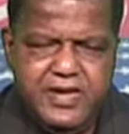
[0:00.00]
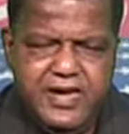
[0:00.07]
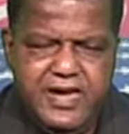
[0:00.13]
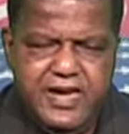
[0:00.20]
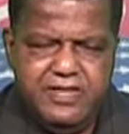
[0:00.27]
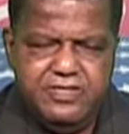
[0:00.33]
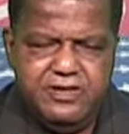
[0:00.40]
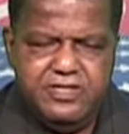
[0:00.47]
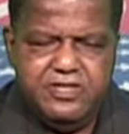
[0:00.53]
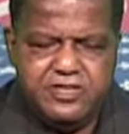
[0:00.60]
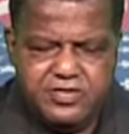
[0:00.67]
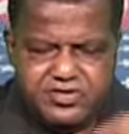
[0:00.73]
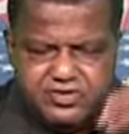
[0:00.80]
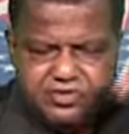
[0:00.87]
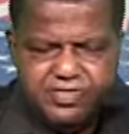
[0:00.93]
and then the
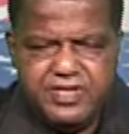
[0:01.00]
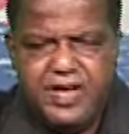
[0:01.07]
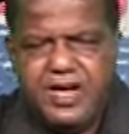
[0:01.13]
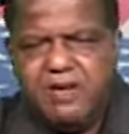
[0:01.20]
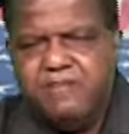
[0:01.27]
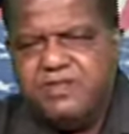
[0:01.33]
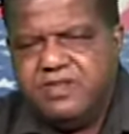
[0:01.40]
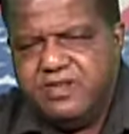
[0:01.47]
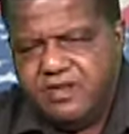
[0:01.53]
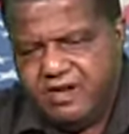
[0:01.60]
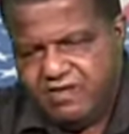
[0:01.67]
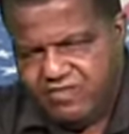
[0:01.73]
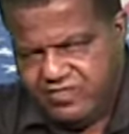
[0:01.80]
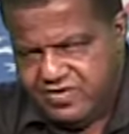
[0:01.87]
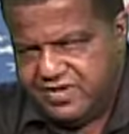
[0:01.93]
tsunami
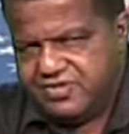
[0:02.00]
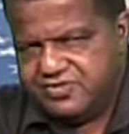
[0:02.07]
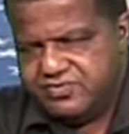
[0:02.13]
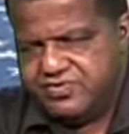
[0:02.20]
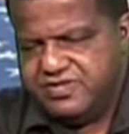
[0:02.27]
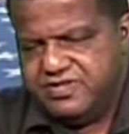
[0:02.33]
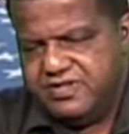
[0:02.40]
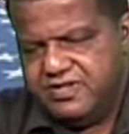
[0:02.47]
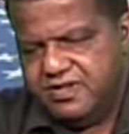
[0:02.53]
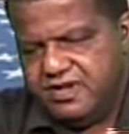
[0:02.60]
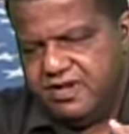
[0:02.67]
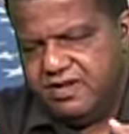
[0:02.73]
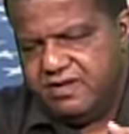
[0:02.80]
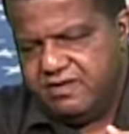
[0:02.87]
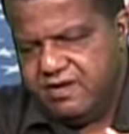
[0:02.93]
of victory
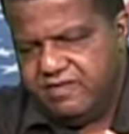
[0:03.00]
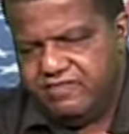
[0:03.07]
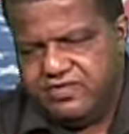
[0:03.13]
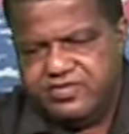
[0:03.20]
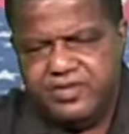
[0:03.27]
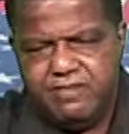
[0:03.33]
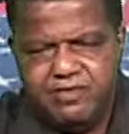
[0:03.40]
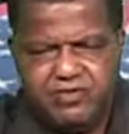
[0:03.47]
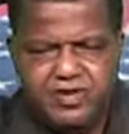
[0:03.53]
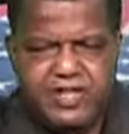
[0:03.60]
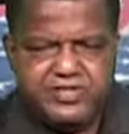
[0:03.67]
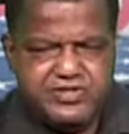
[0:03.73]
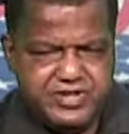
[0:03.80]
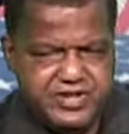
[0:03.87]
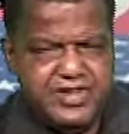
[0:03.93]
of the
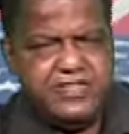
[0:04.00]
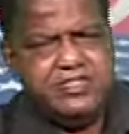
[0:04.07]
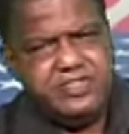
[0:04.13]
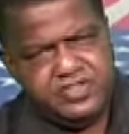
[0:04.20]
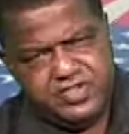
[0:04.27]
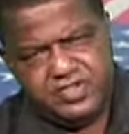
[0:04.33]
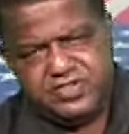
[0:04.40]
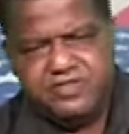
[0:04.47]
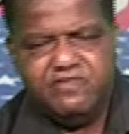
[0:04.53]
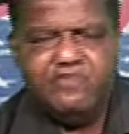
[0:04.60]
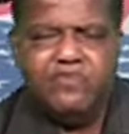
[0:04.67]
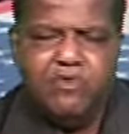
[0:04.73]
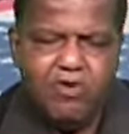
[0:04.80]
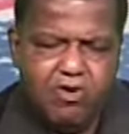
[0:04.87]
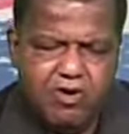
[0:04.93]
Democrats again in
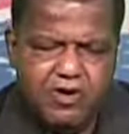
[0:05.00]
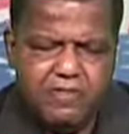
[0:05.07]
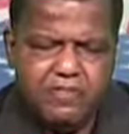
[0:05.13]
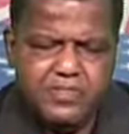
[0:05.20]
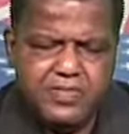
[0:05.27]
'64,